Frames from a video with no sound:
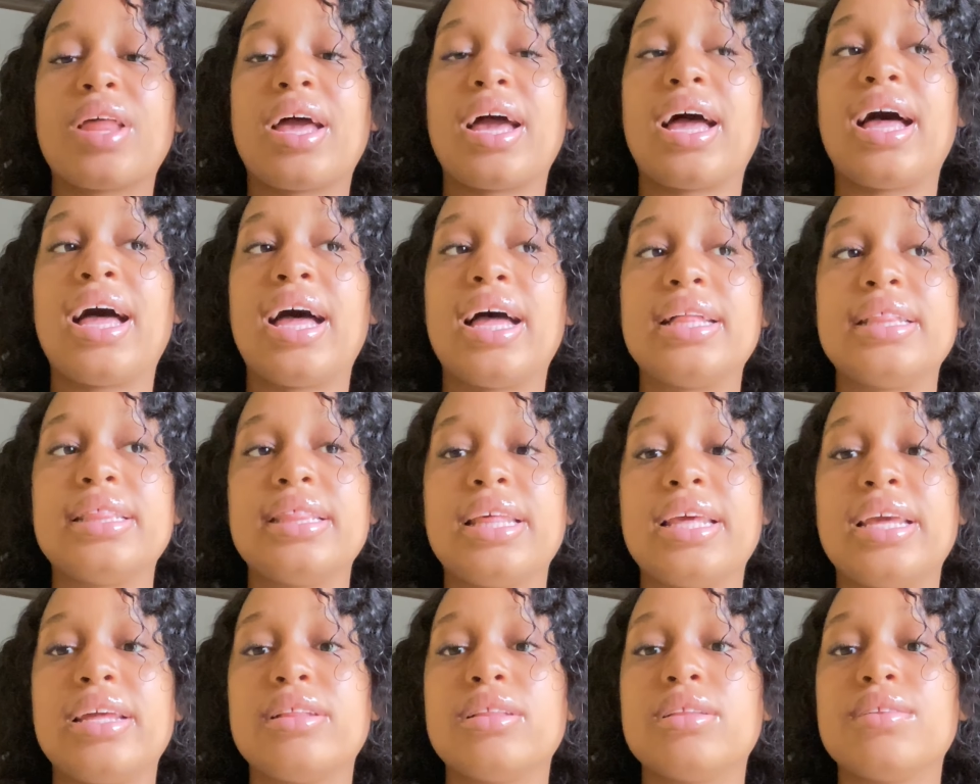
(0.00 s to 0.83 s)
And
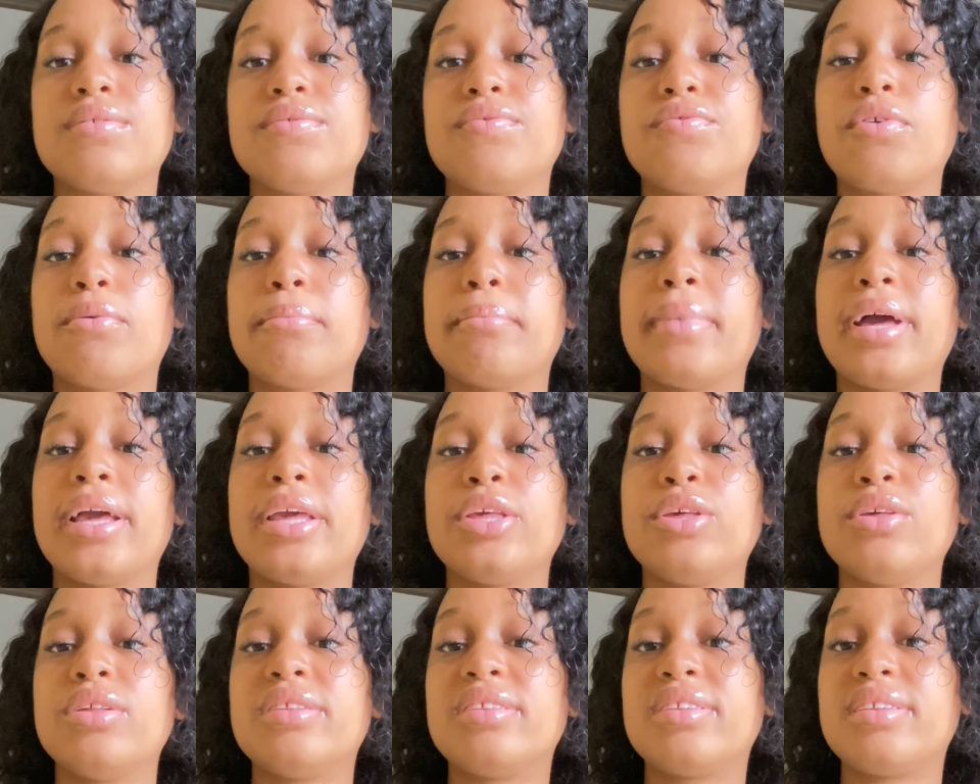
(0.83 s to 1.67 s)
then for my
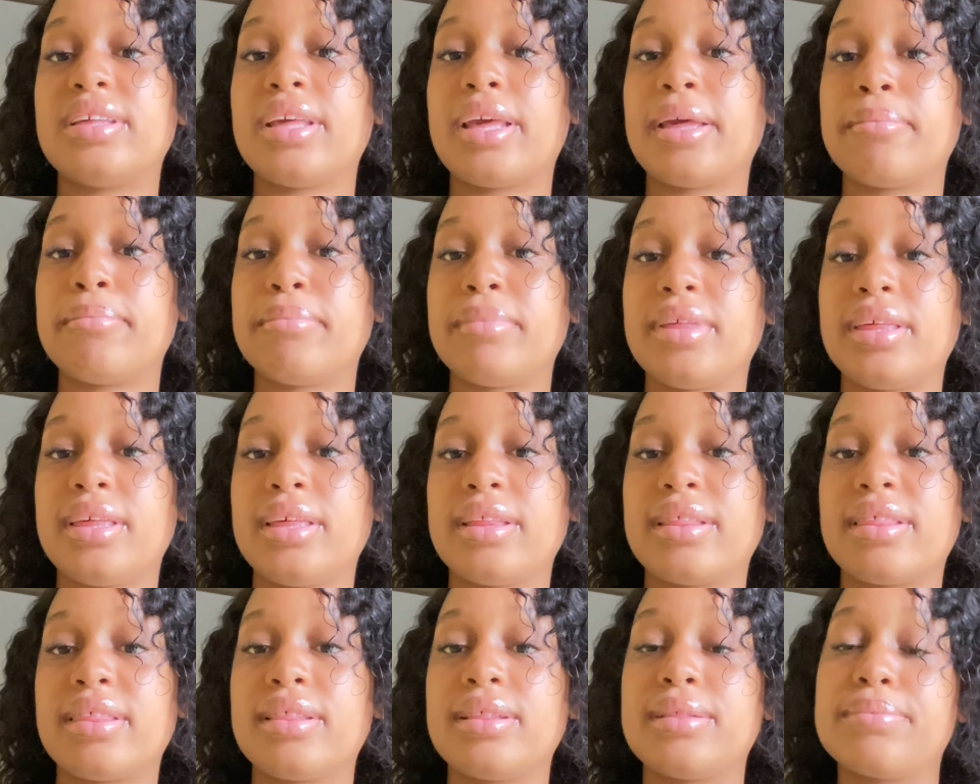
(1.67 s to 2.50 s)
U T M
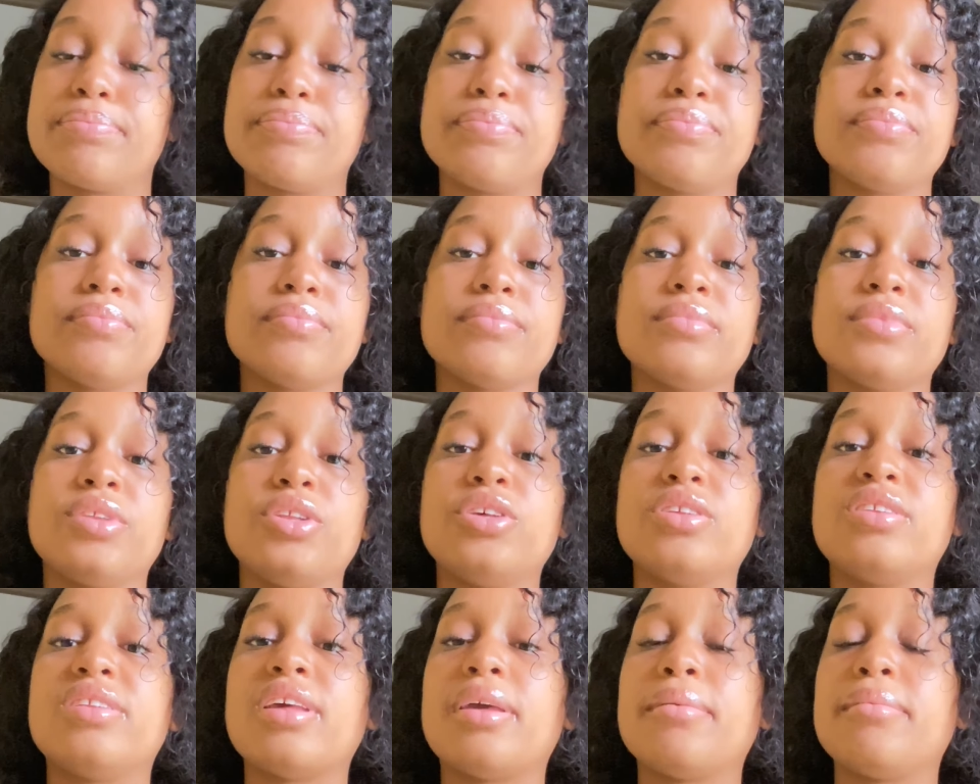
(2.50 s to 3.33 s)
E,
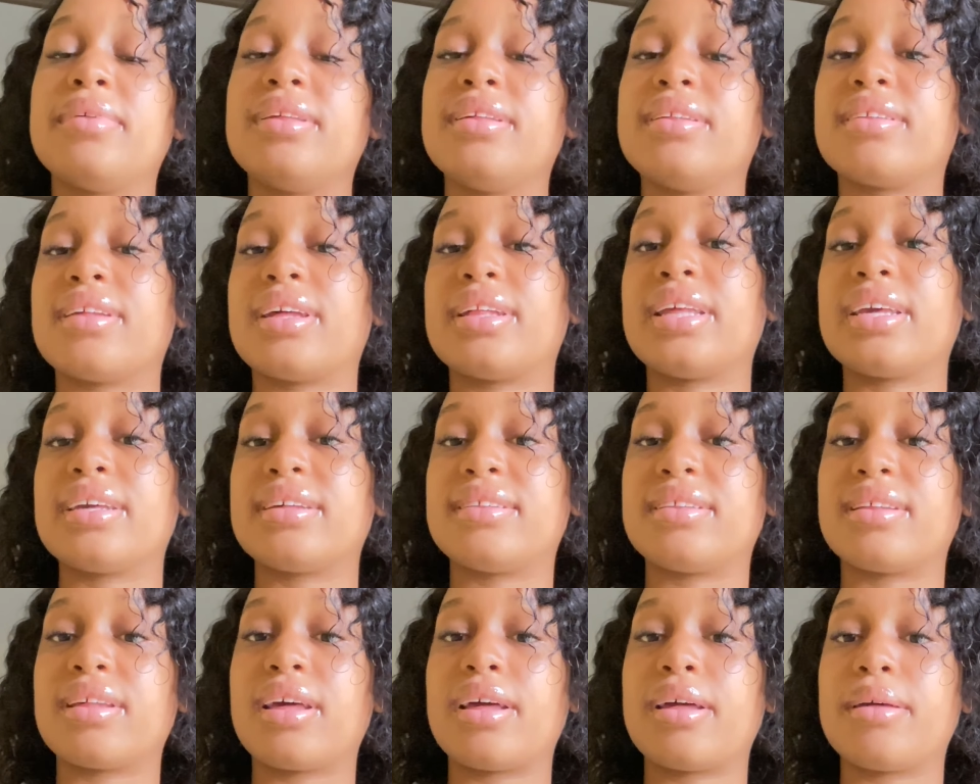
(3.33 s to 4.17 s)
U T M E is an
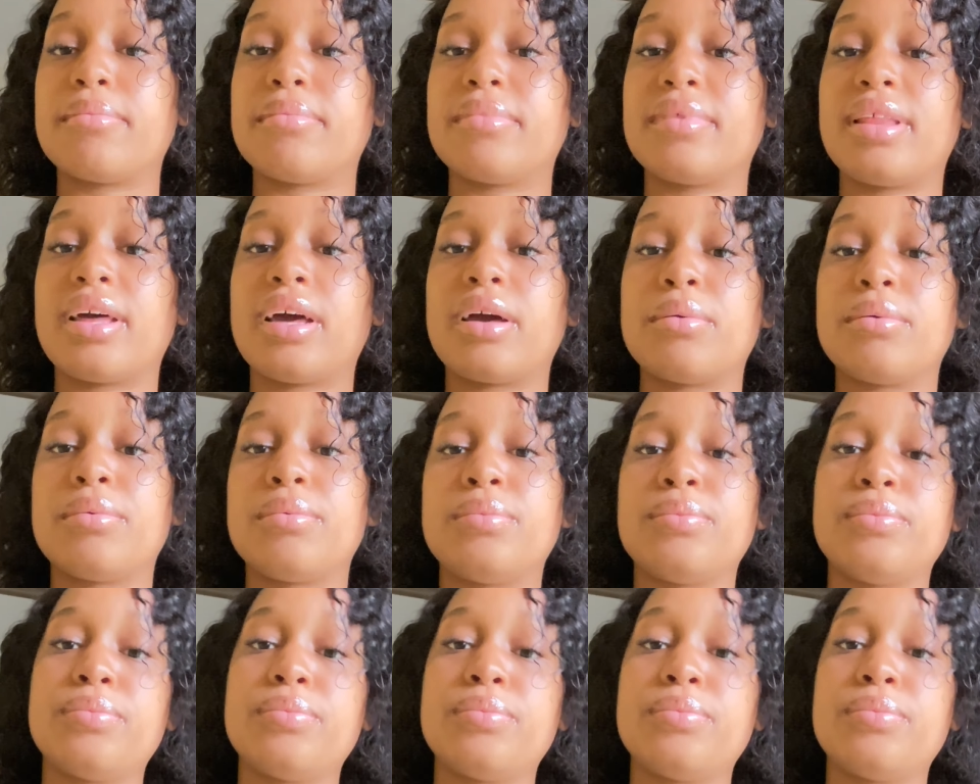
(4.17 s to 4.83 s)
exam that